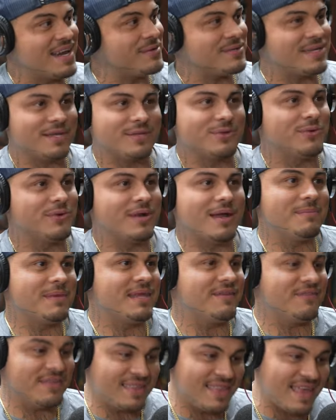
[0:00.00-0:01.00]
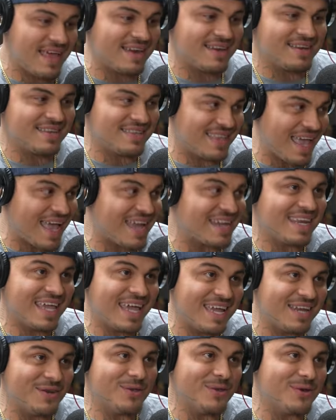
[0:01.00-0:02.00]
I was like, dude, I'm leaving that that
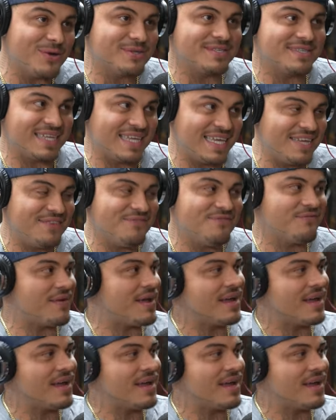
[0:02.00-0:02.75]
day, New Year's Eve.